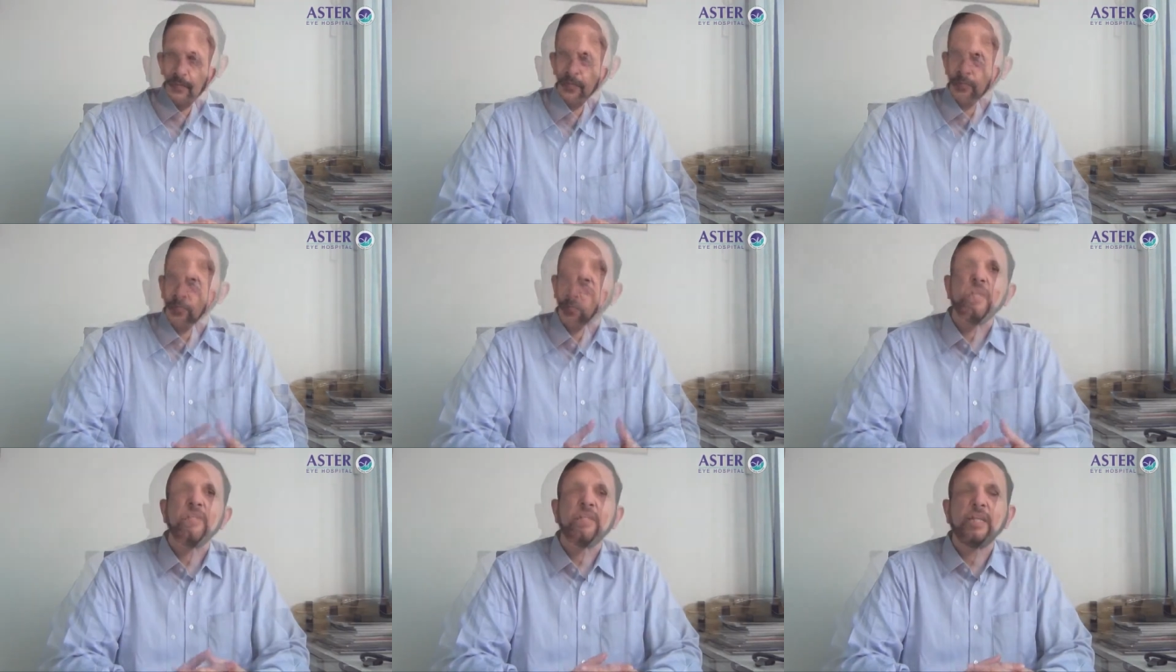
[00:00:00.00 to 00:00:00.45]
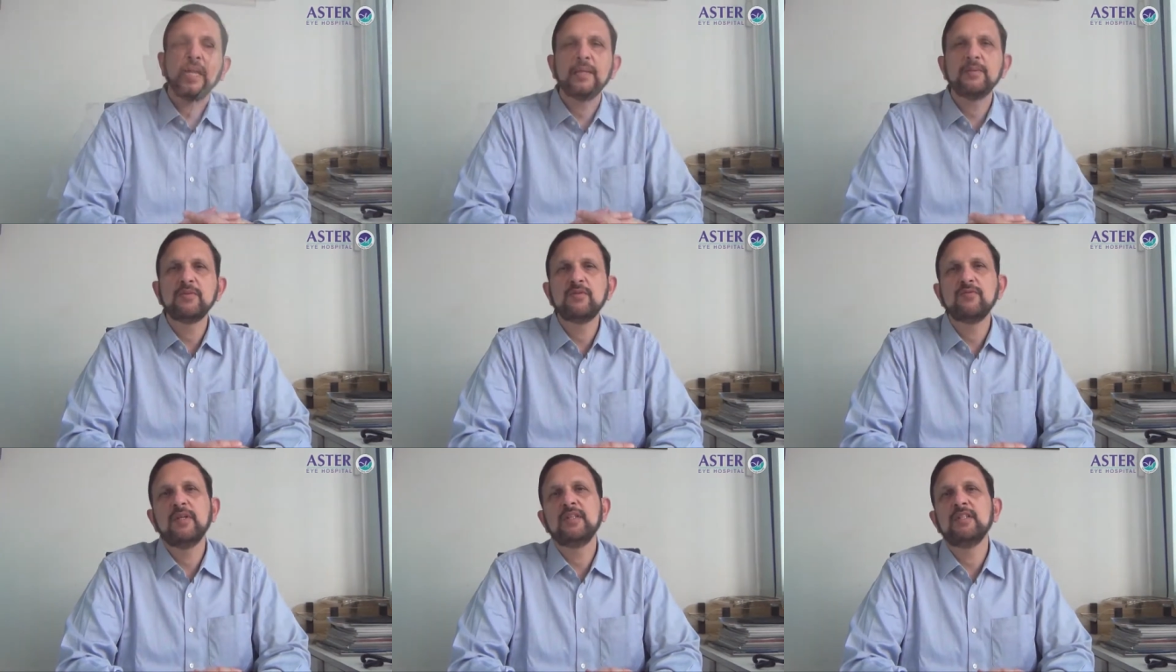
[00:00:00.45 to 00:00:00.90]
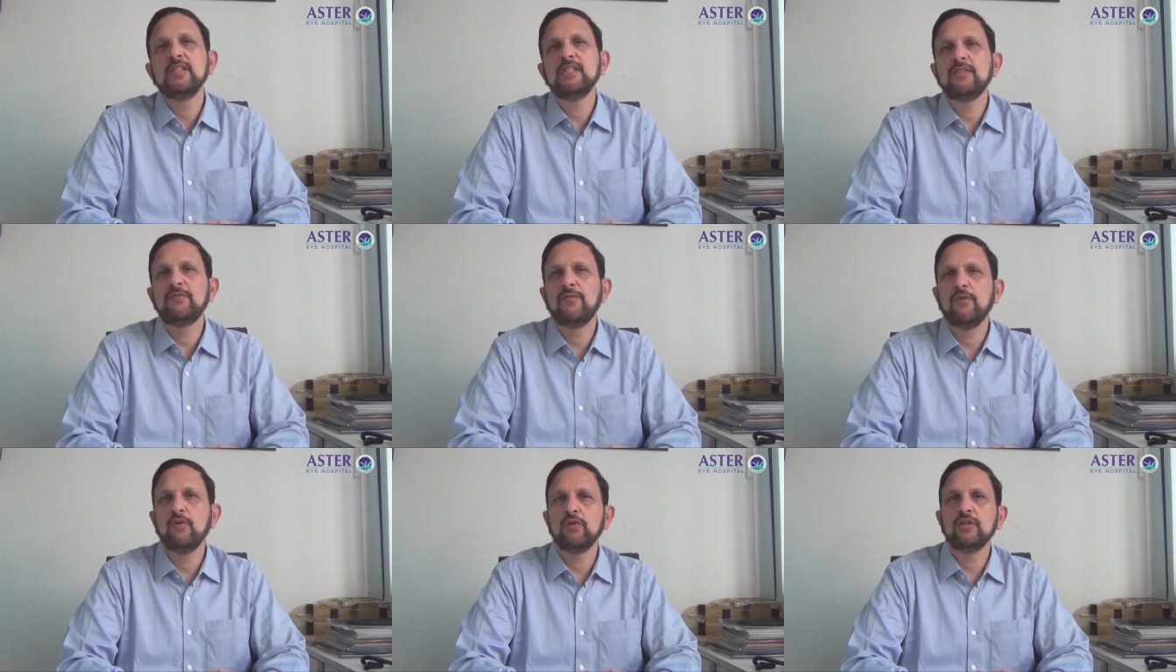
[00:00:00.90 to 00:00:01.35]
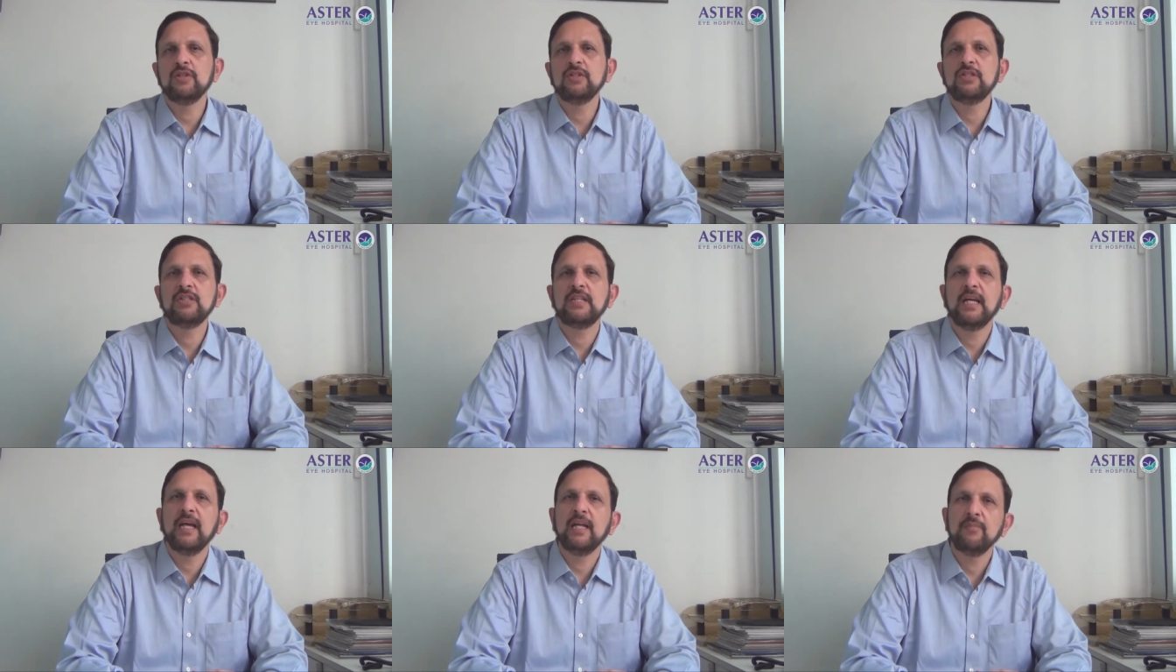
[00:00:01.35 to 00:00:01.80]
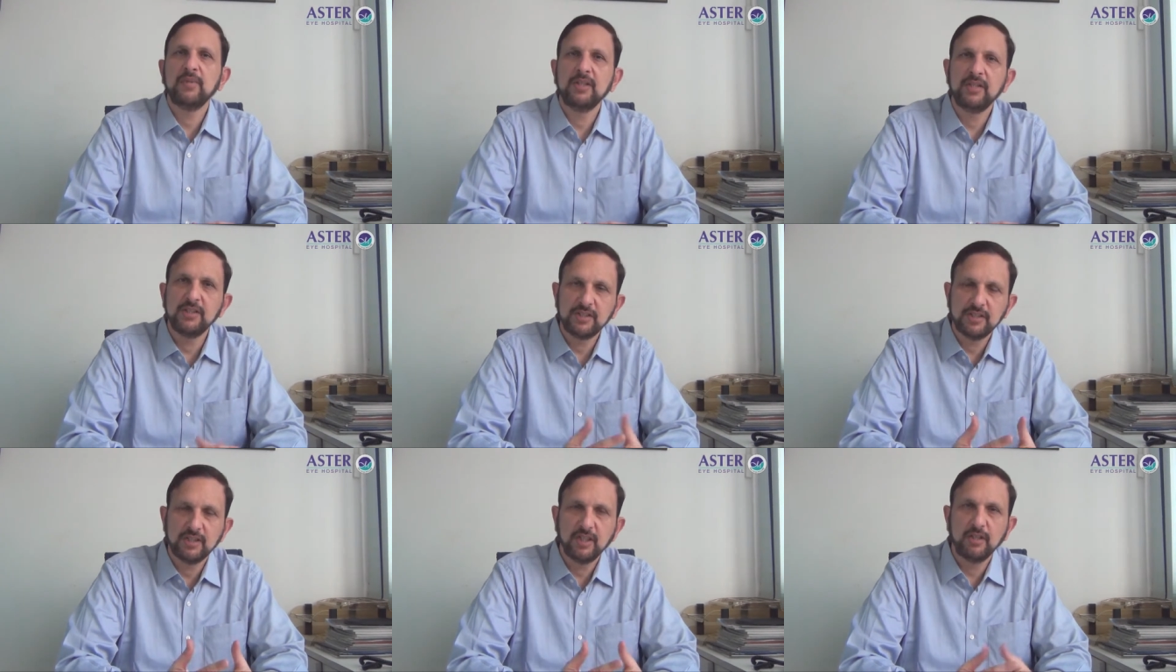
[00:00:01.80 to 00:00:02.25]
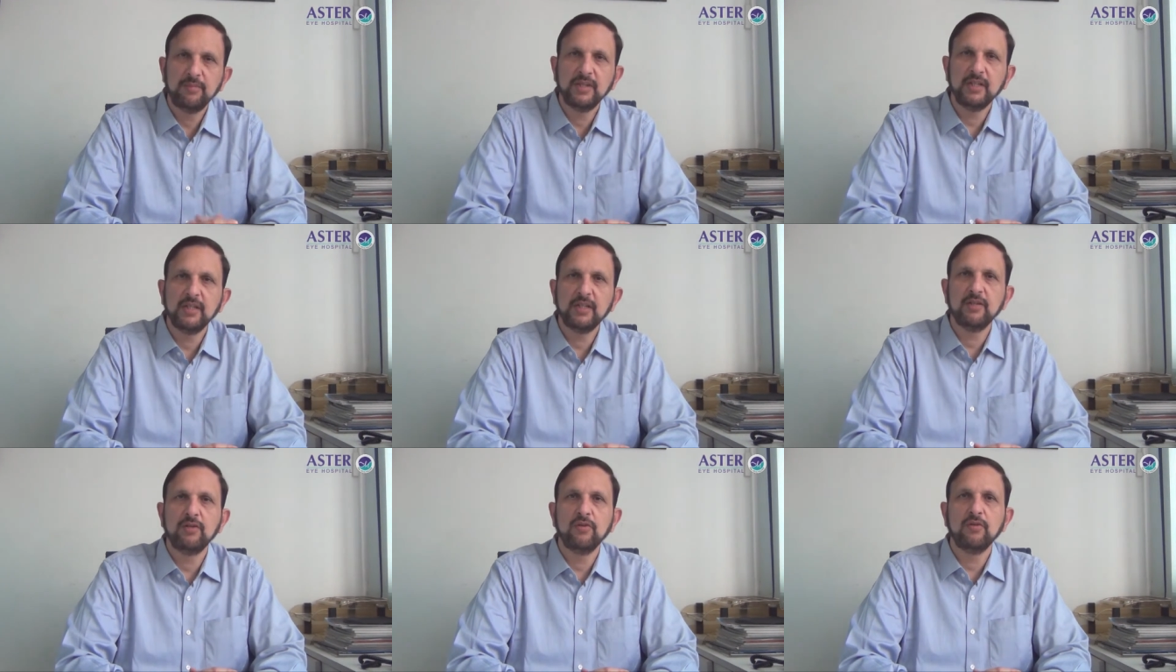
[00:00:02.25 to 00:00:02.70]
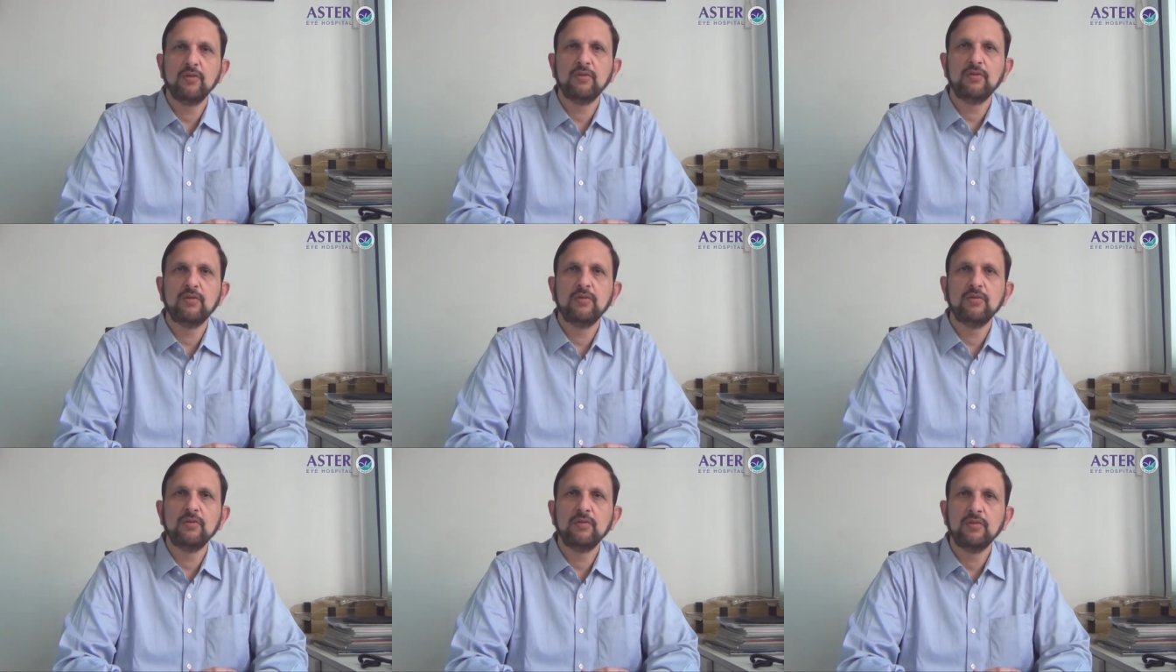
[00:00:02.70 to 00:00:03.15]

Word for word: There are times when these floaters can be disturbing in your